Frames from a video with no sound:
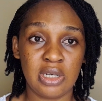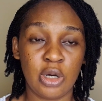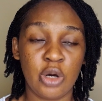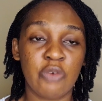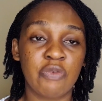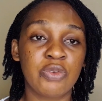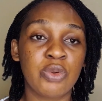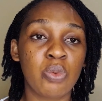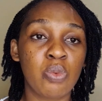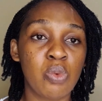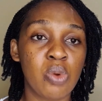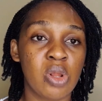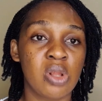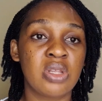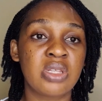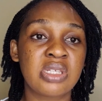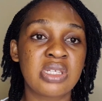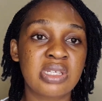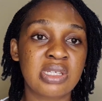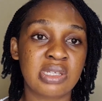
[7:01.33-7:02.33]
of the
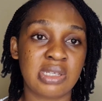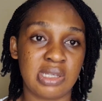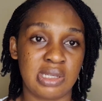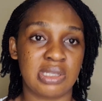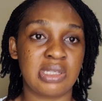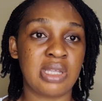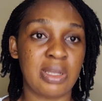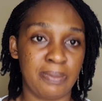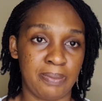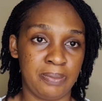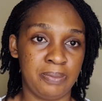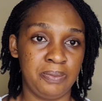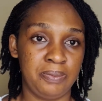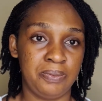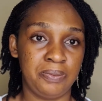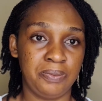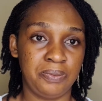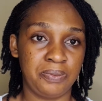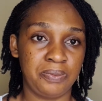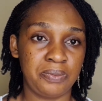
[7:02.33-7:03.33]
world system.
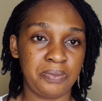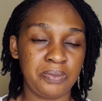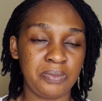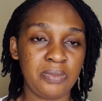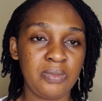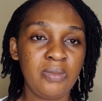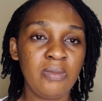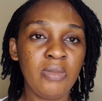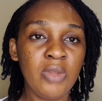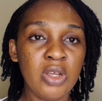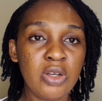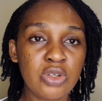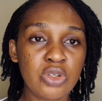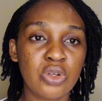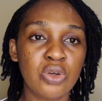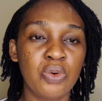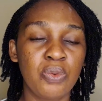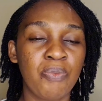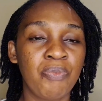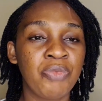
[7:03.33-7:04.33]

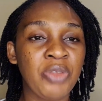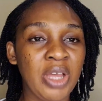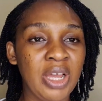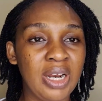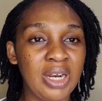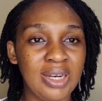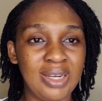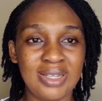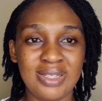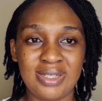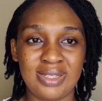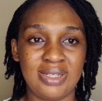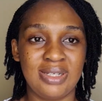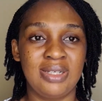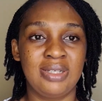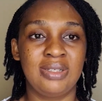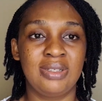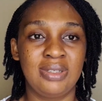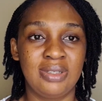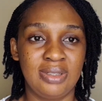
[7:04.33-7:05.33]
So
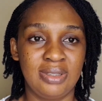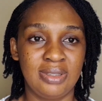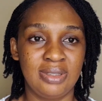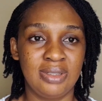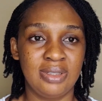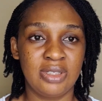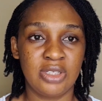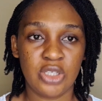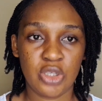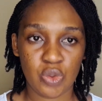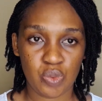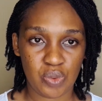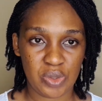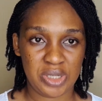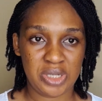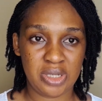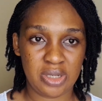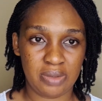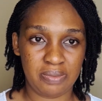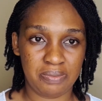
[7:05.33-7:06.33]
listen to
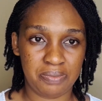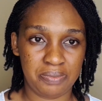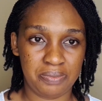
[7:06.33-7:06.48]
wisdom.